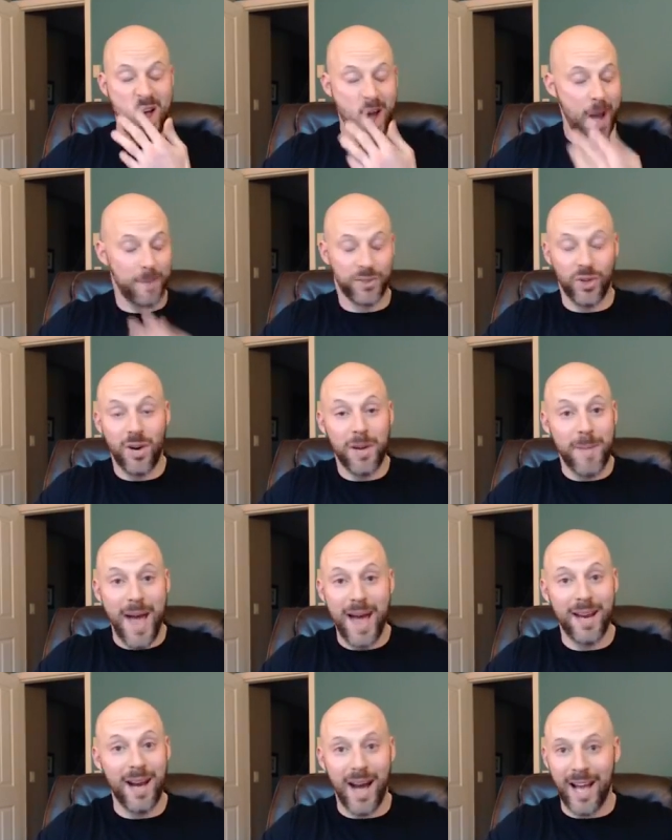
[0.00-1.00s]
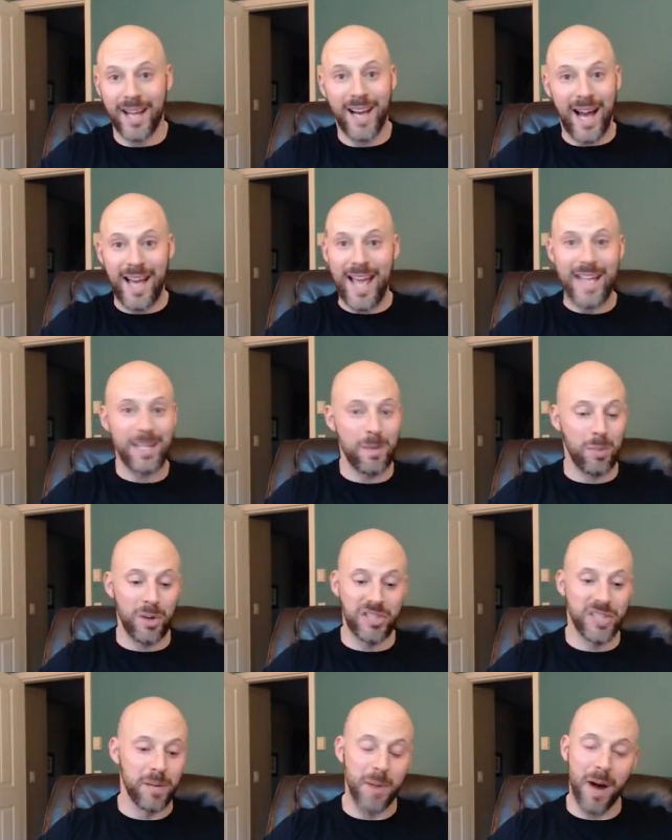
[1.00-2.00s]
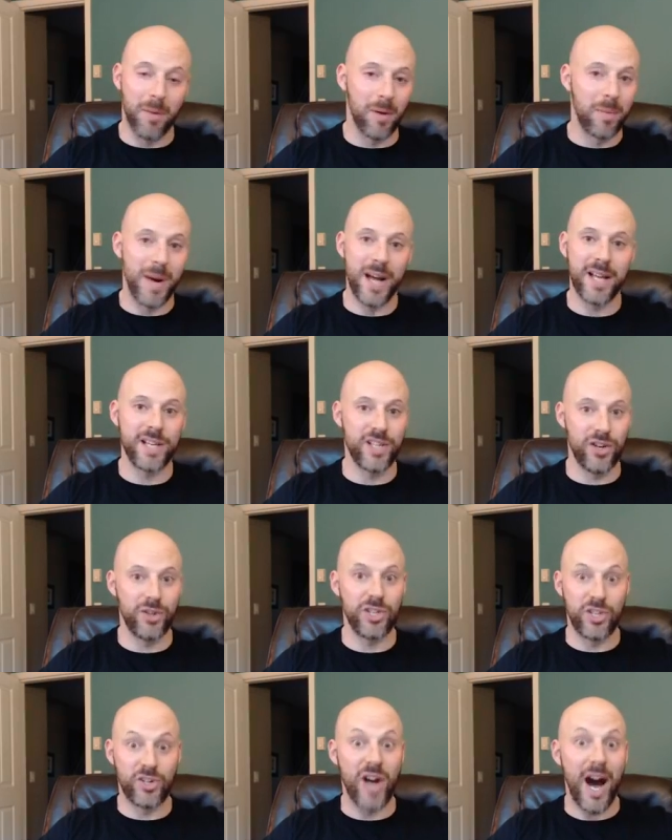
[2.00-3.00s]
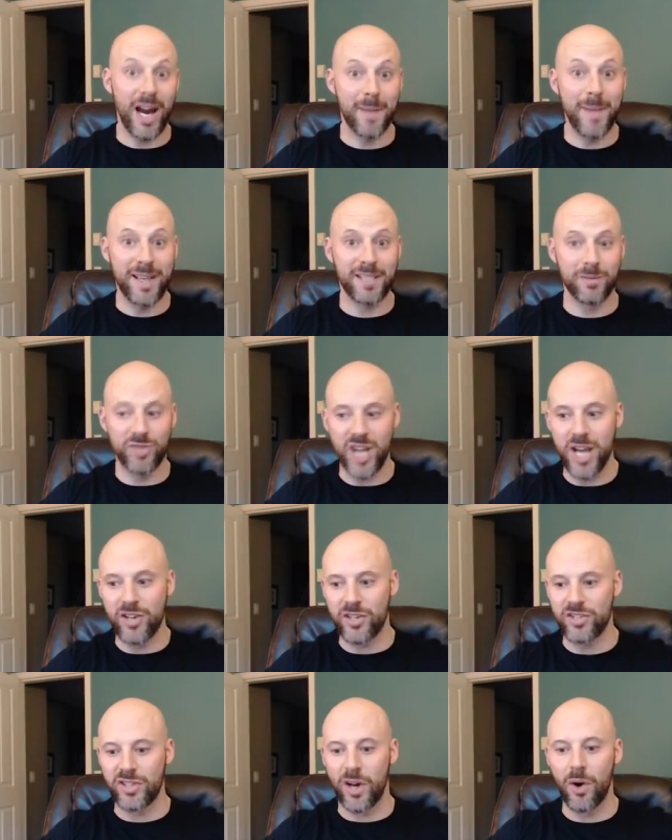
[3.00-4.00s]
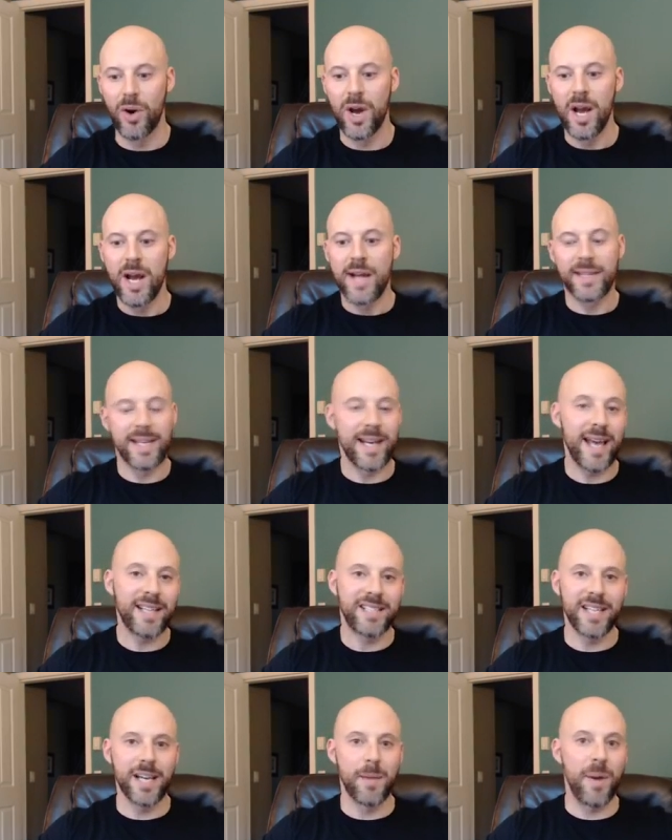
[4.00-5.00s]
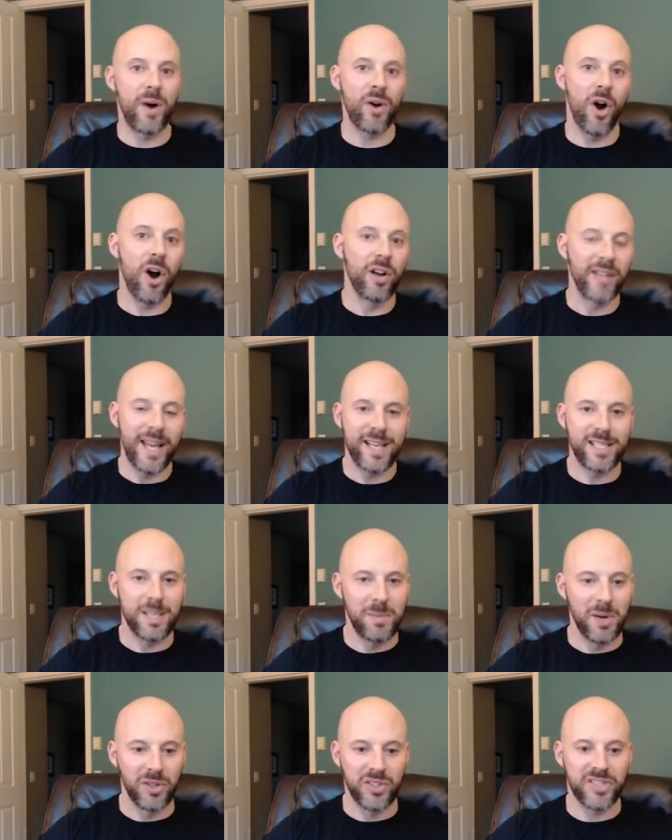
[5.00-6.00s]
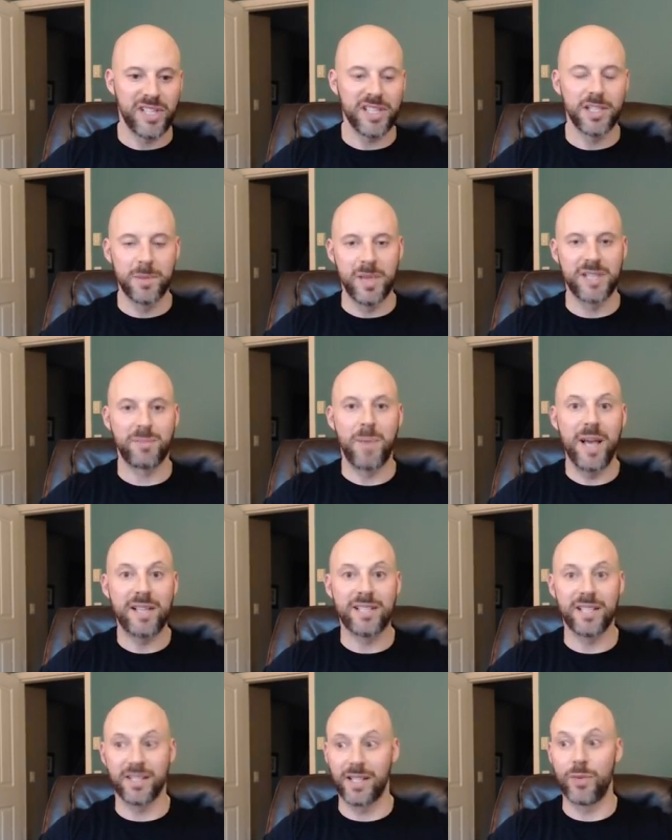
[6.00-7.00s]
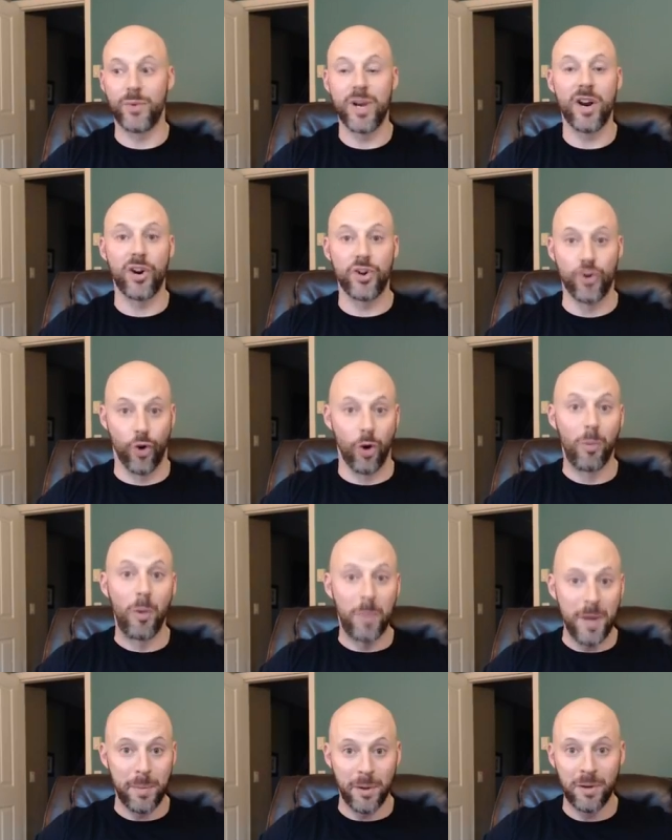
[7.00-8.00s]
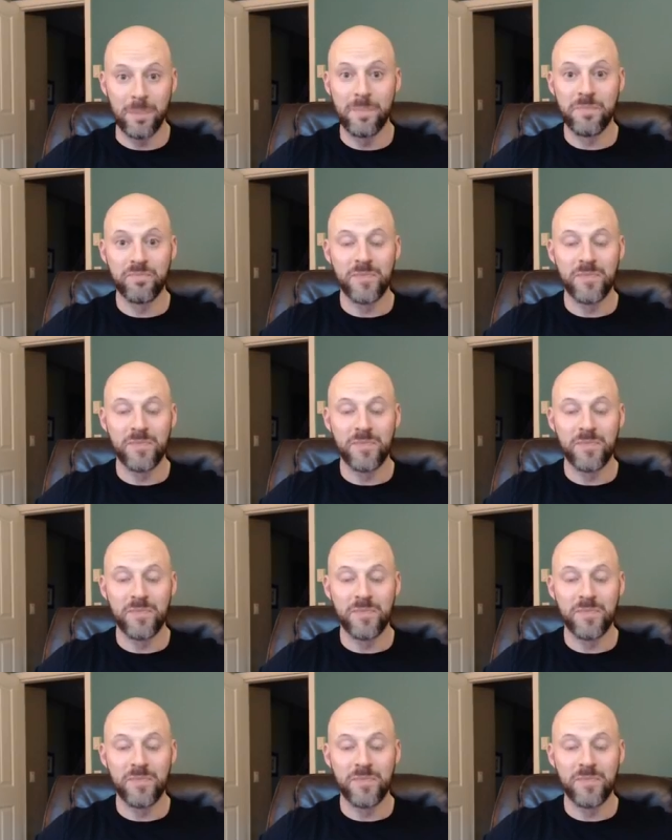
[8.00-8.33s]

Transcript: I'm sorry, man. I hate to burst your bubble, but you got to make some changes. So the nice thing about our Legacy Builder system is basically we are normal people